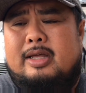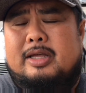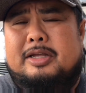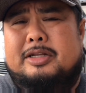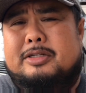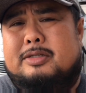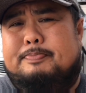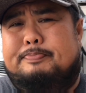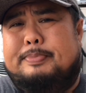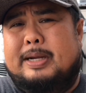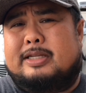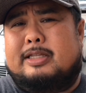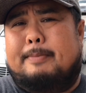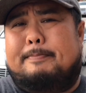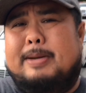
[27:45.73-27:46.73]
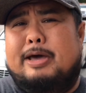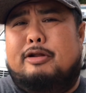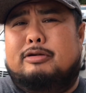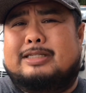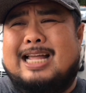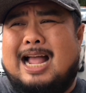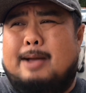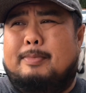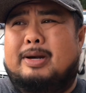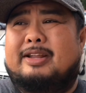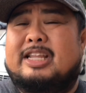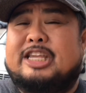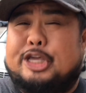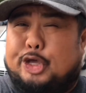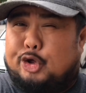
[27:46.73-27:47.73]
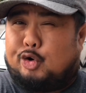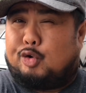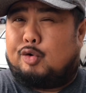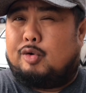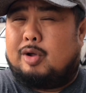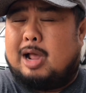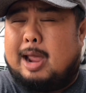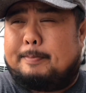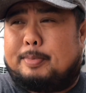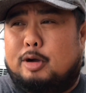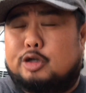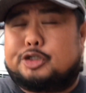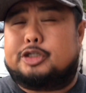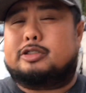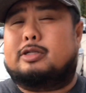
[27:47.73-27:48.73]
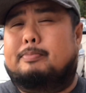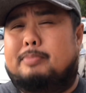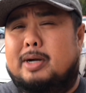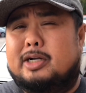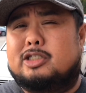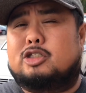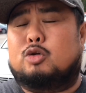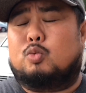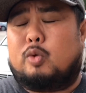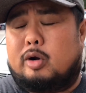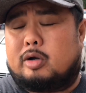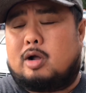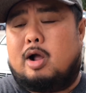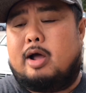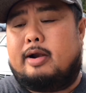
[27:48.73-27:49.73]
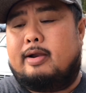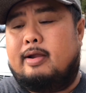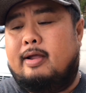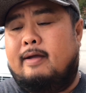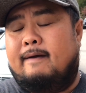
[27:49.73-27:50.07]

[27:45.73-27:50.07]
is pick the better time of the year I purchased the bus to work on.